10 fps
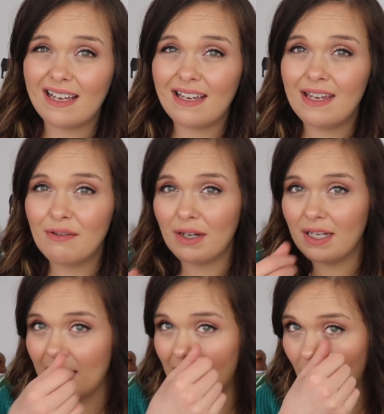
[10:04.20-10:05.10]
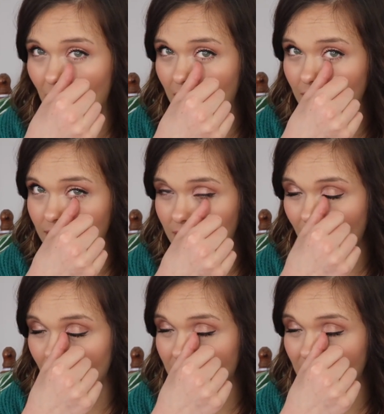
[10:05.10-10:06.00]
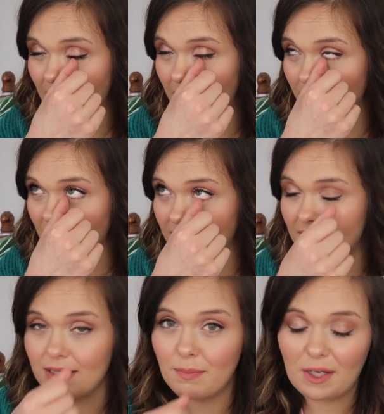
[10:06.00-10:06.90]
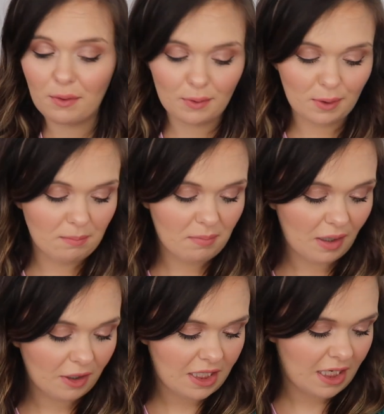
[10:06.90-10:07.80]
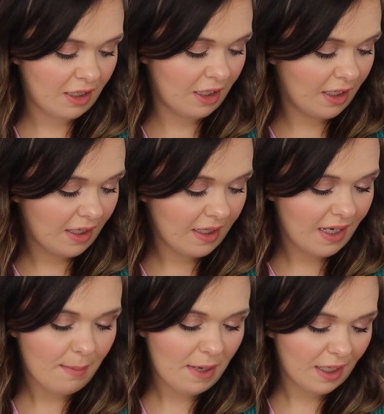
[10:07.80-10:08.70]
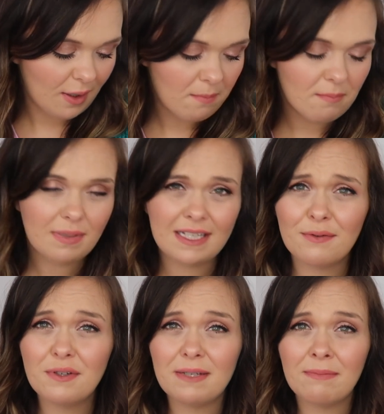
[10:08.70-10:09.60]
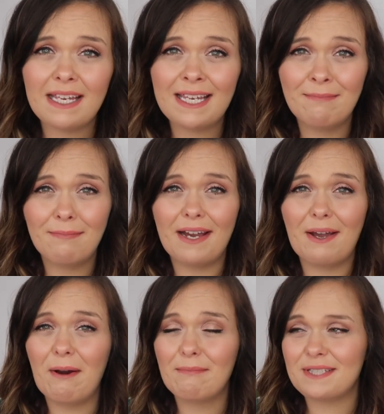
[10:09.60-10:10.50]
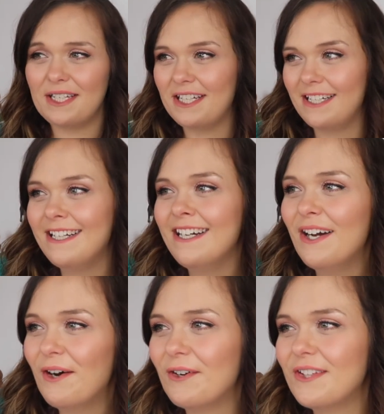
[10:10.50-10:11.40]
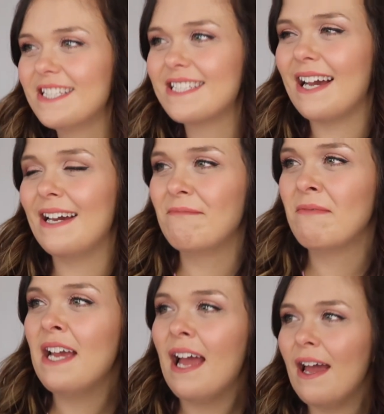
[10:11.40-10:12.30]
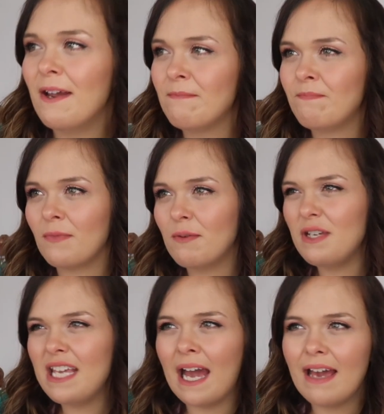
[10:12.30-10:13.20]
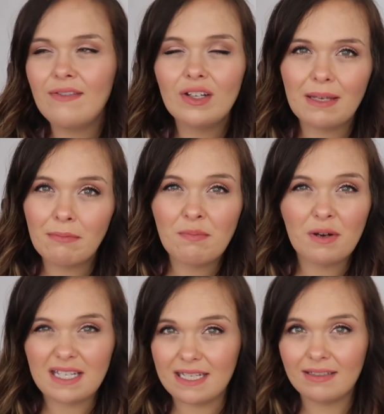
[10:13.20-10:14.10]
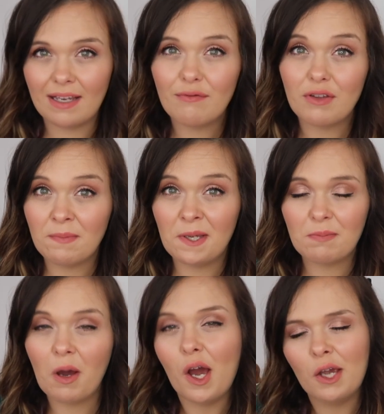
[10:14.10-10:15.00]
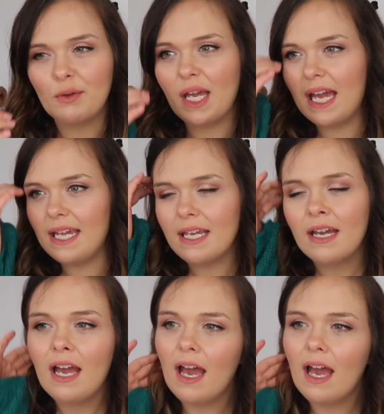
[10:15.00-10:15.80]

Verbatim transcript: sat here right now and holding him because he's a big old lump, aren't he? Yeah, big lump. He's already making my arms hurt all the time. But yeah, I feel like my body's like for the most part okay,